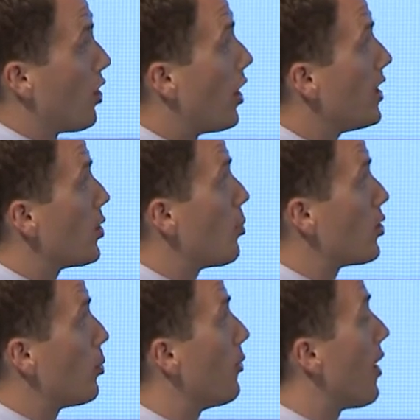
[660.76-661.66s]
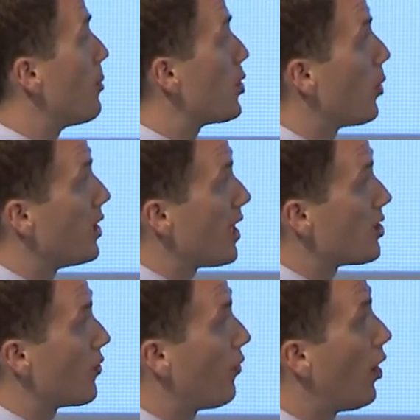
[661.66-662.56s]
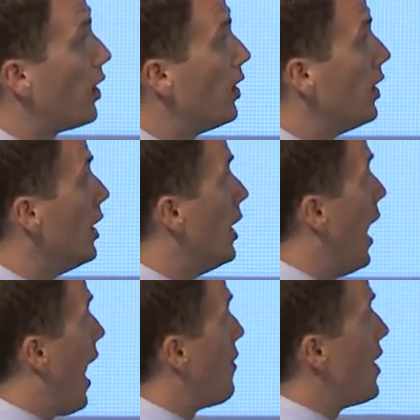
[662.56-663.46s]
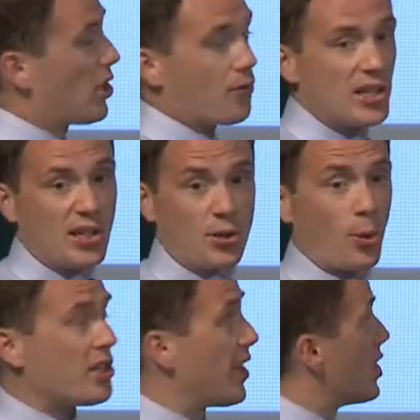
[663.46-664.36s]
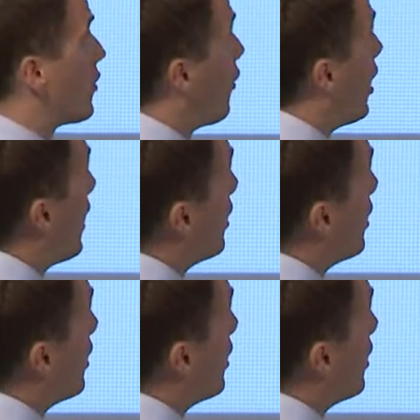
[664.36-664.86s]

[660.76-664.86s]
dikes, which we were able to identify. And these are easy to identify.